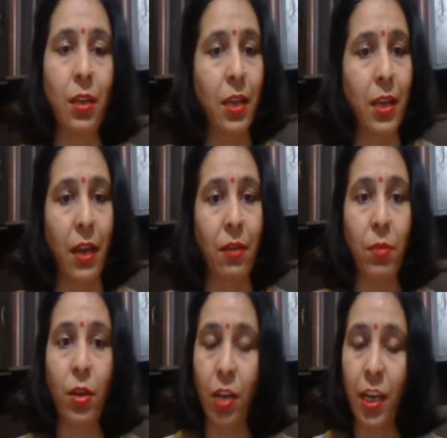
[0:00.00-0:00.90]
can
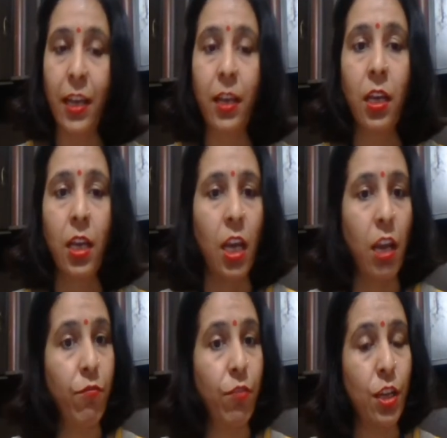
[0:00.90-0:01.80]
be clicked, if
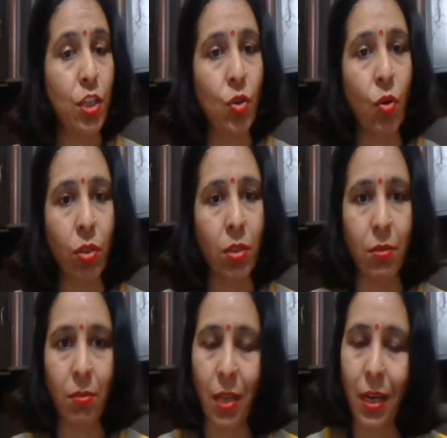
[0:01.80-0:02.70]
he is not
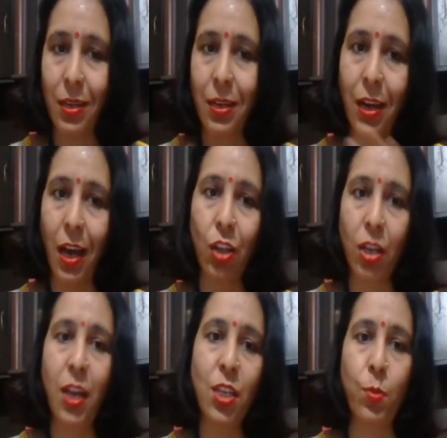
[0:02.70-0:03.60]
that
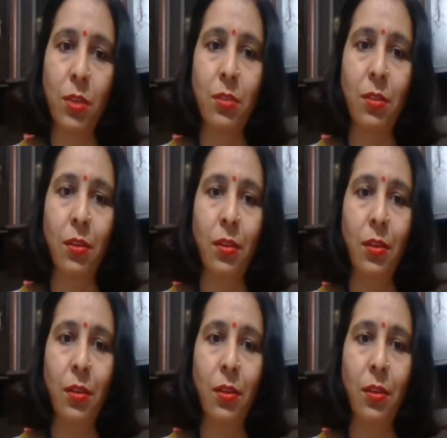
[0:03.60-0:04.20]
authorized person,